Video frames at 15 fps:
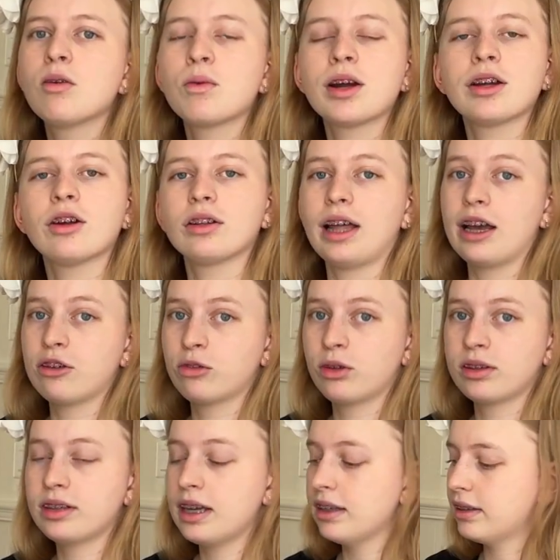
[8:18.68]
on where your light
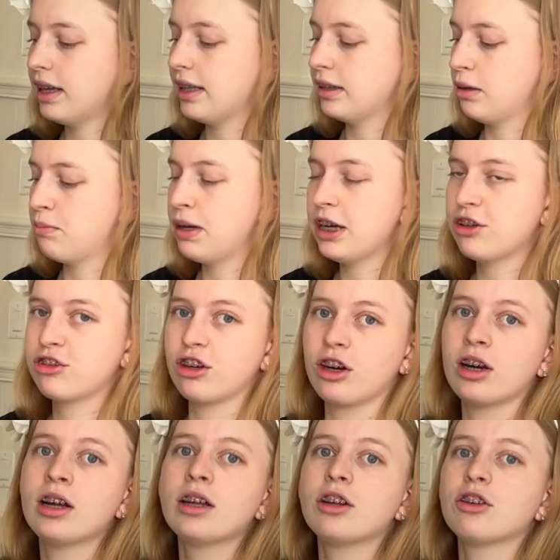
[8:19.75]
source is in the
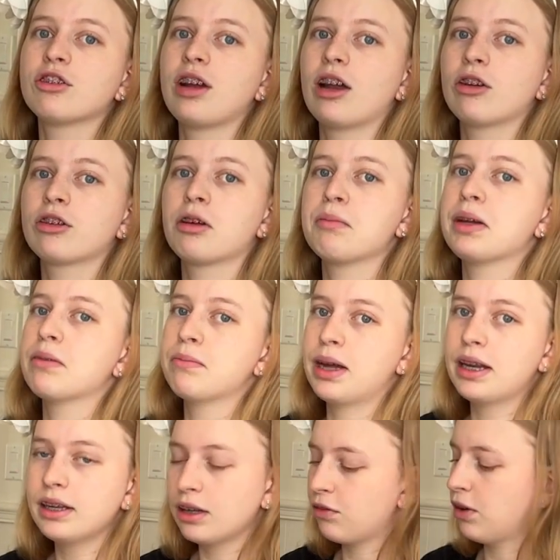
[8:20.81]
picture, your shadows can be in
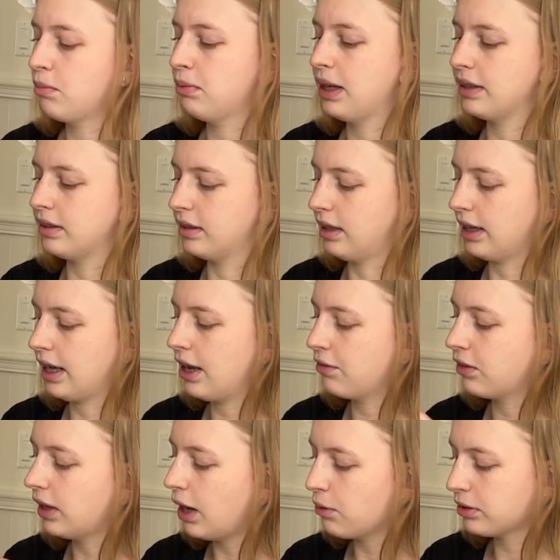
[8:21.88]
many different places. Like if
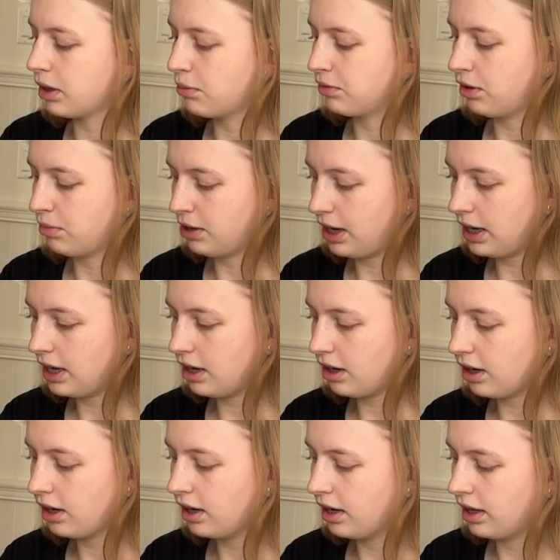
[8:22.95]
the light was coming from right
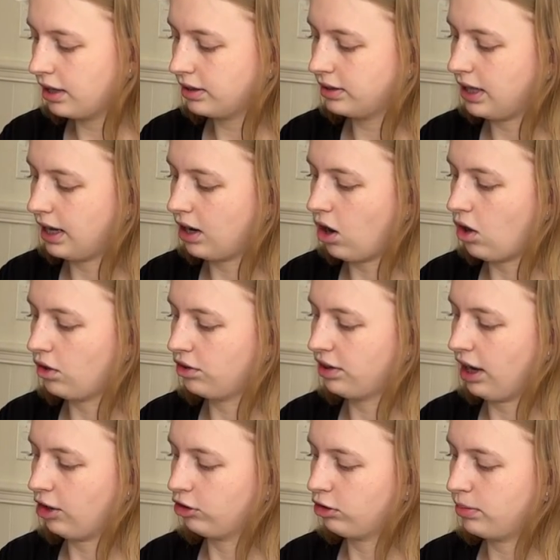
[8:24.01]
here, then all the
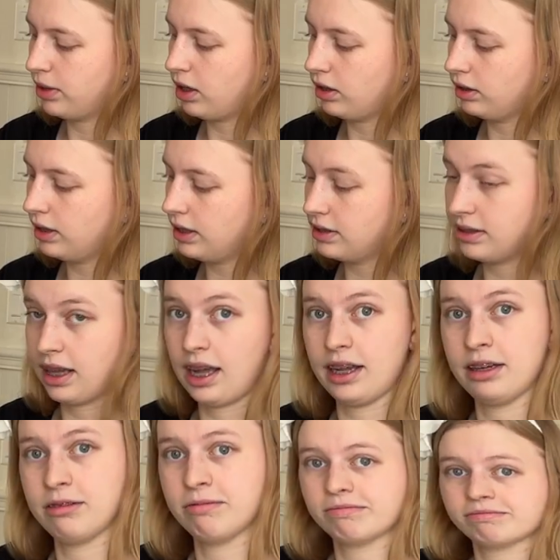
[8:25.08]
shadows will be on this side.